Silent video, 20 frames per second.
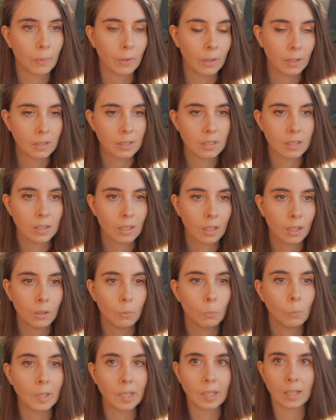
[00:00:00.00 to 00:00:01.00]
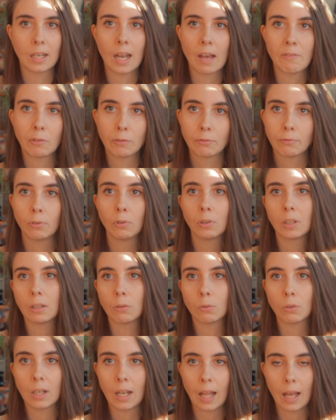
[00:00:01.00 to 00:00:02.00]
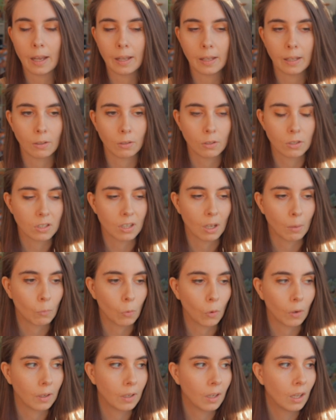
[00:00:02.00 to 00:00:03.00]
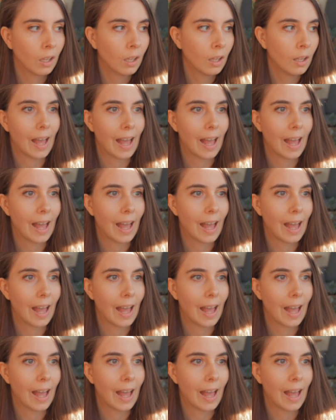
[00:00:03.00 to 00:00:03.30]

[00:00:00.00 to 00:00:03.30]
but we can never fully rely on someone.